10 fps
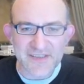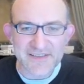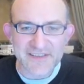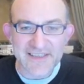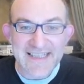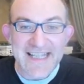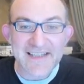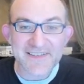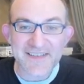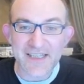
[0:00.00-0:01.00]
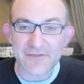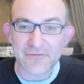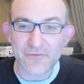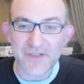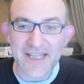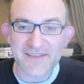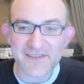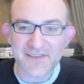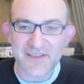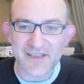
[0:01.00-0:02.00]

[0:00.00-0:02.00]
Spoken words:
that Leela steered for against